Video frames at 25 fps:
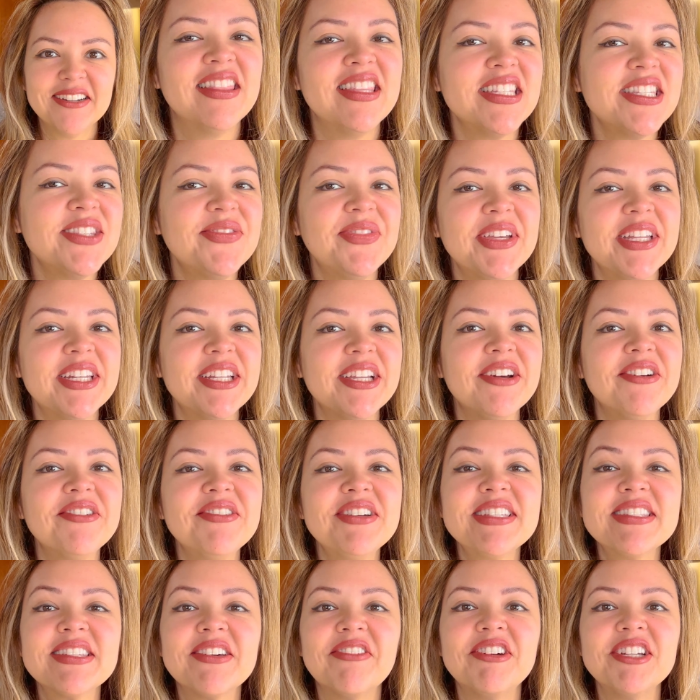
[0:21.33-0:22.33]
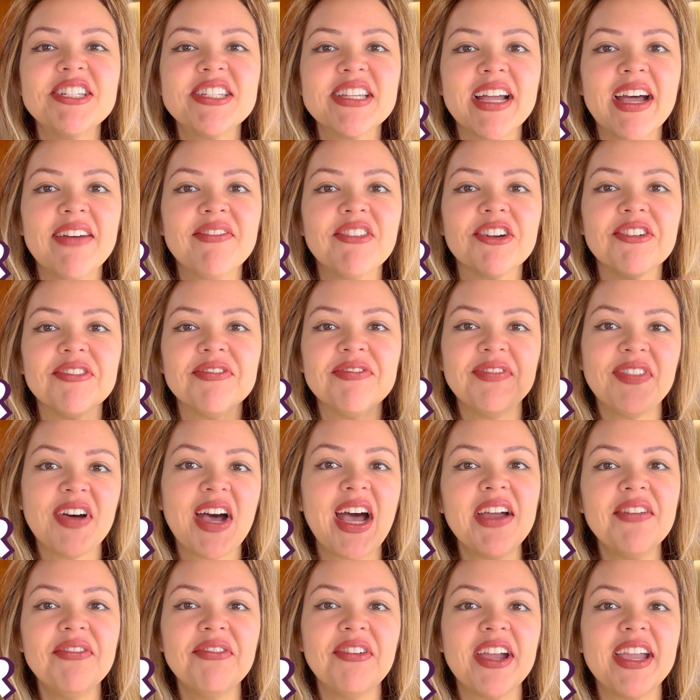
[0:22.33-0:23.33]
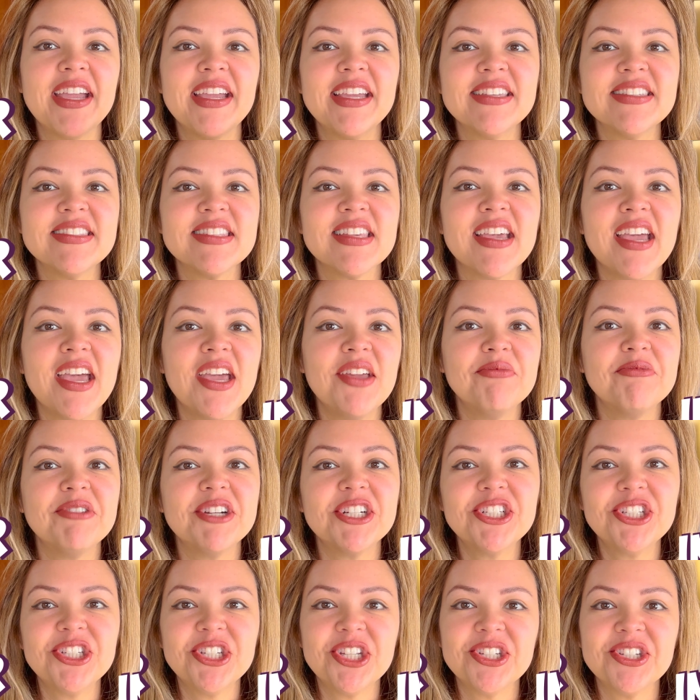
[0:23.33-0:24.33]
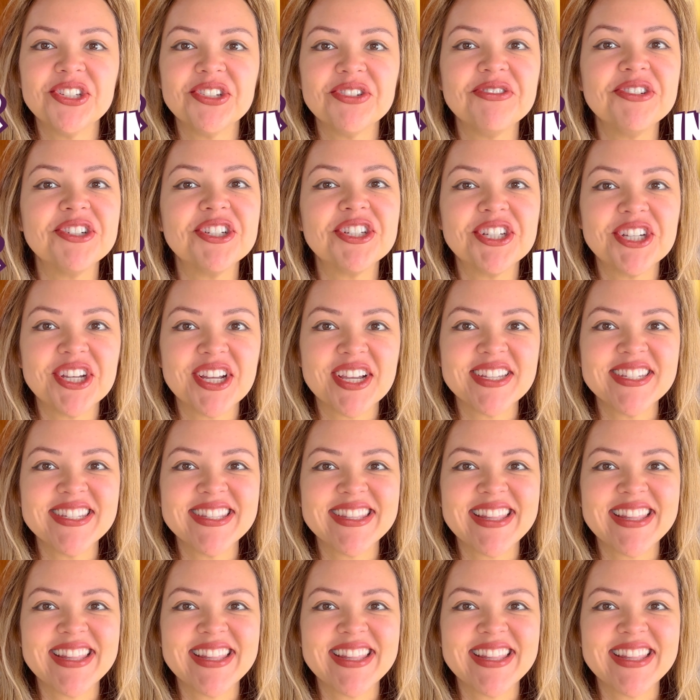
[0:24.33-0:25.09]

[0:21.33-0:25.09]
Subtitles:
this video is going to cover 5 ways in which to do just